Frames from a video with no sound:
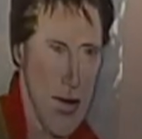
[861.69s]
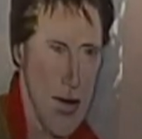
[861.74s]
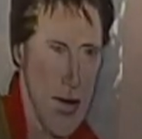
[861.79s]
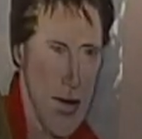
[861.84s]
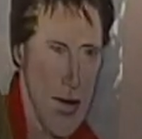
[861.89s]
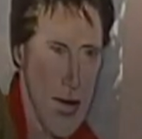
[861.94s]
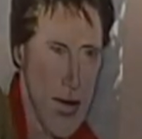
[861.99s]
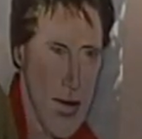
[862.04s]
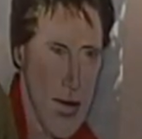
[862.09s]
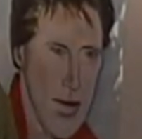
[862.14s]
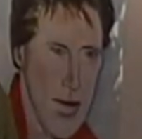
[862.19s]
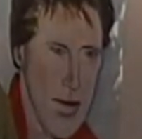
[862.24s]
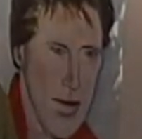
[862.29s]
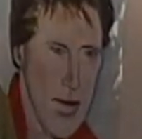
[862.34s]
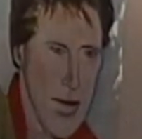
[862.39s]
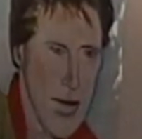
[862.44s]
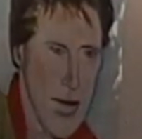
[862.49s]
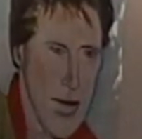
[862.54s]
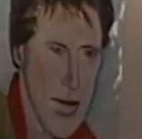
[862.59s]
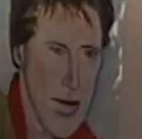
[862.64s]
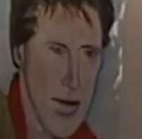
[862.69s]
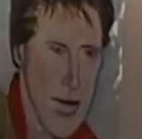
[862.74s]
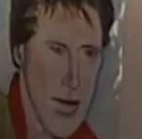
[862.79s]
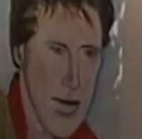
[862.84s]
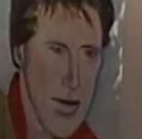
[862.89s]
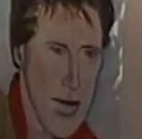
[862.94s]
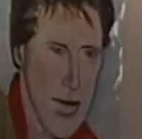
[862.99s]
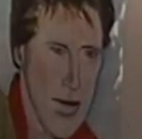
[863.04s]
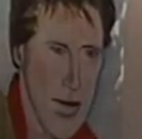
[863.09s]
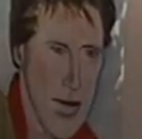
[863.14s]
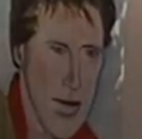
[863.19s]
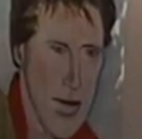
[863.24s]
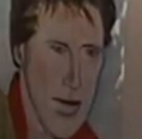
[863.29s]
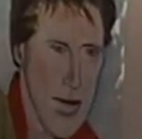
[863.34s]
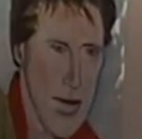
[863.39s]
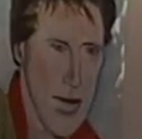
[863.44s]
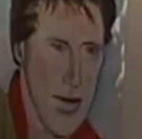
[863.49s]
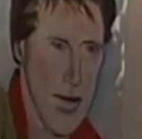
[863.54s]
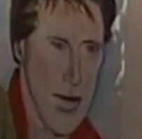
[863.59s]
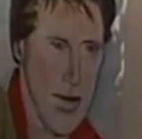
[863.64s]

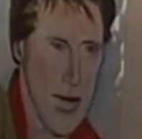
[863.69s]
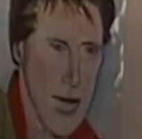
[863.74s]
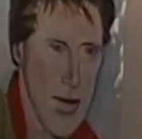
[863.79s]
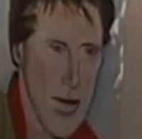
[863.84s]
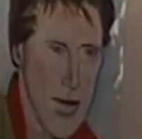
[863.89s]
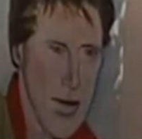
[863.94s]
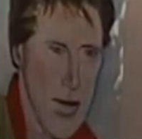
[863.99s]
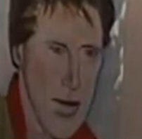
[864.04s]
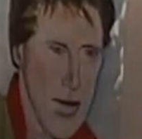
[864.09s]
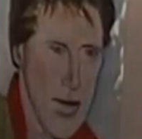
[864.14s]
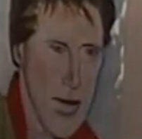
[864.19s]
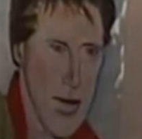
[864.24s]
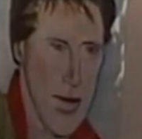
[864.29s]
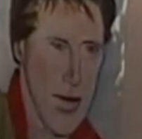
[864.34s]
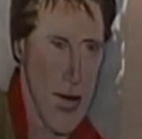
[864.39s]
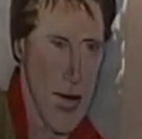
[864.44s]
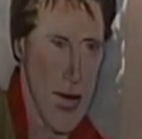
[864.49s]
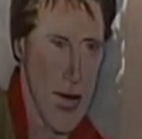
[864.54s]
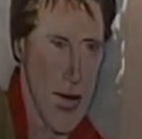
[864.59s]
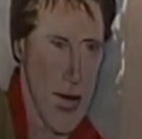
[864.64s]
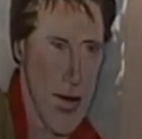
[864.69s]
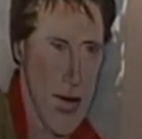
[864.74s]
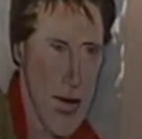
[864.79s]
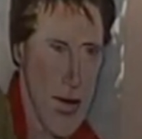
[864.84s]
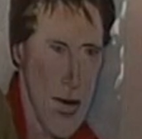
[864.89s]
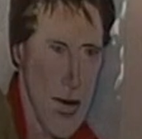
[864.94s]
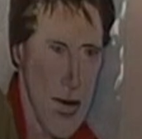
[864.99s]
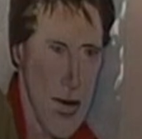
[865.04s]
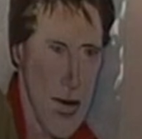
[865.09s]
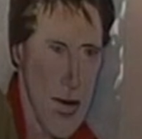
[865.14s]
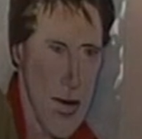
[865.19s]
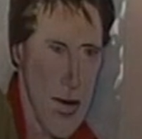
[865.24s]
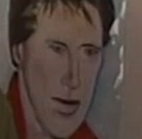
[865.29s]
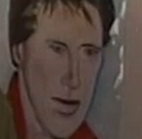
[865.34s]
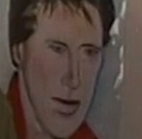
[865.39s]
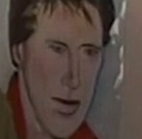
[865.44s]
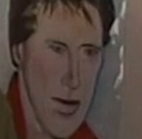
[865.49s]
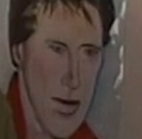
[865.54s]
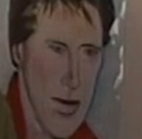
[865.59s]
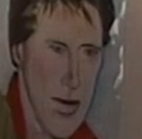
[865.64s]

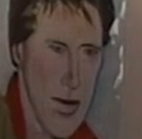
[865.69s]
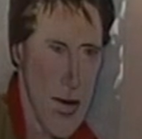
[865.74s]
[no speech]